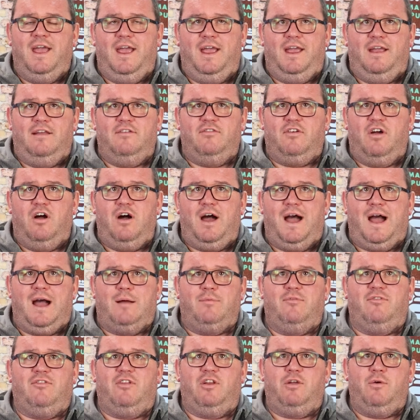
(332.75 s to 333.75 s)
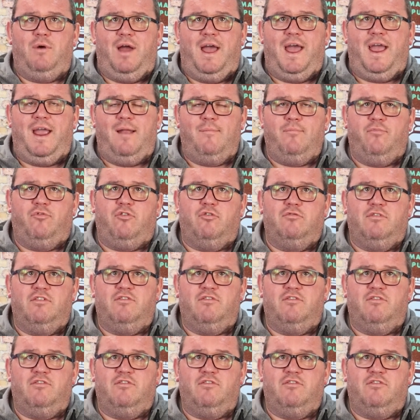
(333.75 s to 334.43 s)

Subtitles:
It is our absolute aim to